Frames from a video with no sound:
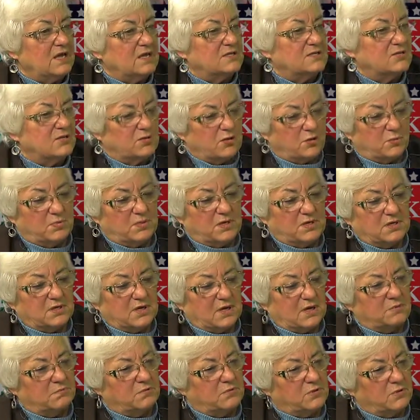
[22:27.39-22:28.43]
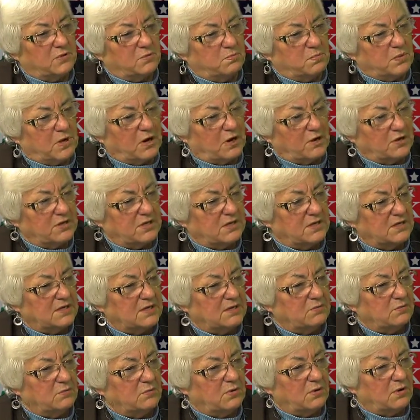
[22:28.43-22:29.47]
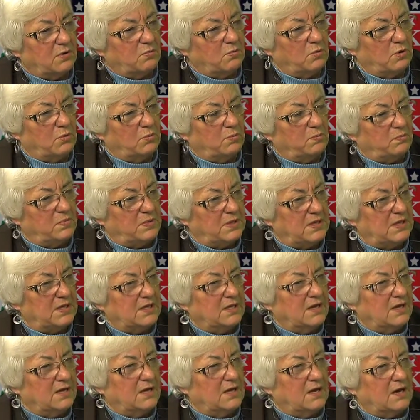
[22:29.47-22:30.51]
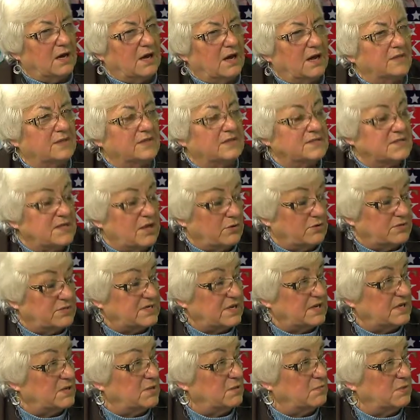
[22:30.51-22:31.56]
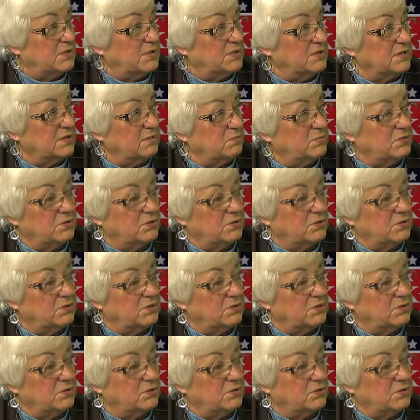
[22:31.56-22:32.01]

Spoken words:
so there'll be the parking will be on the south side of the building,